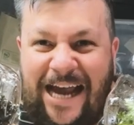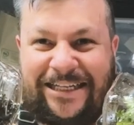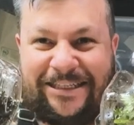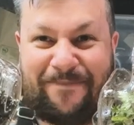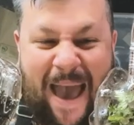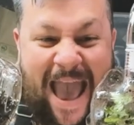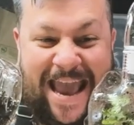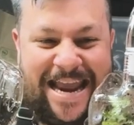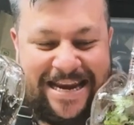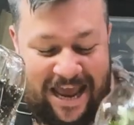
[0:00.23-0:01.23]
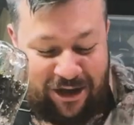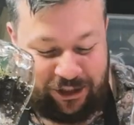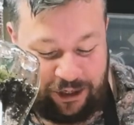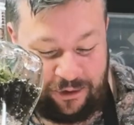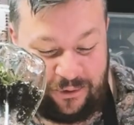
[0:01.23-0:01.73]
just made
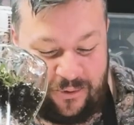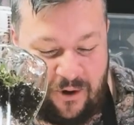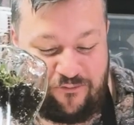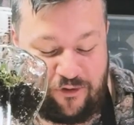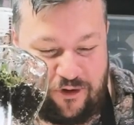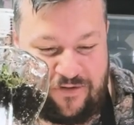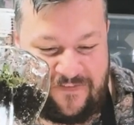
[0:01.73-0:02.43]
two rude